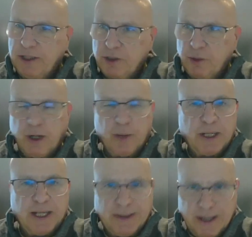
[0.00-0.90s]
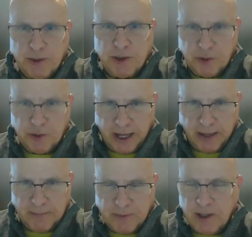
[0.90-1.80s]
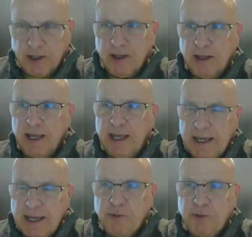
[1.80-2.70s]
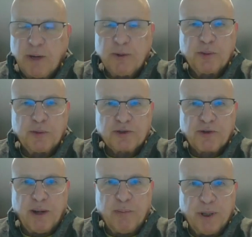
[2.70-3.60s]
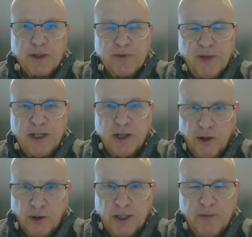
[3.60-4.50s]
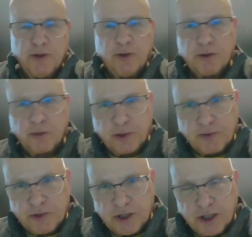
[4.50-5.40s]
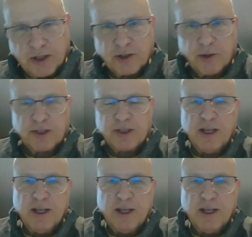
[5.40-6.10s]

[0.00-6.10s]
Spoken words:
so we were able to get them to do that. And we were able to prescribe Pennsylvania oak, even though they're in West Virginia. So it's